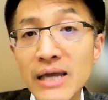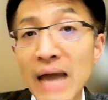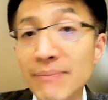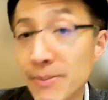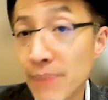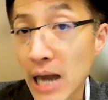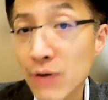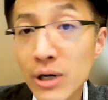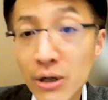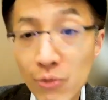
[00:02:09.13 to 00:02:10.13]
and
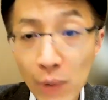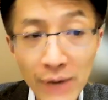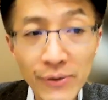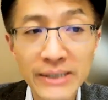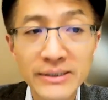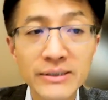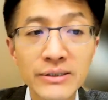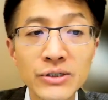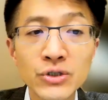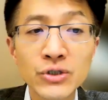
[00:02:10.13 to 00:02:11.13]
preparing
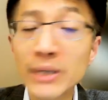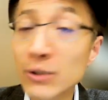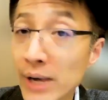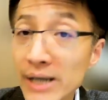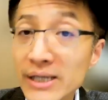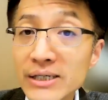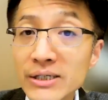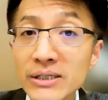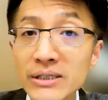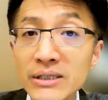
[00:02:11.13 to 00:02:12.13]
graduates to be ready
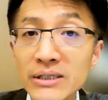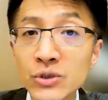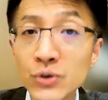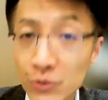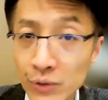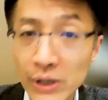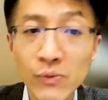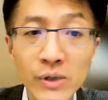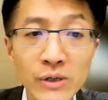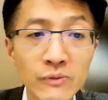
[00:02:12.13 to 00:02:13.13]
to the real
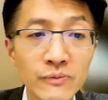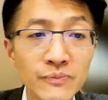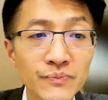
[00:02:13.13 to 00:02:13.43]
world.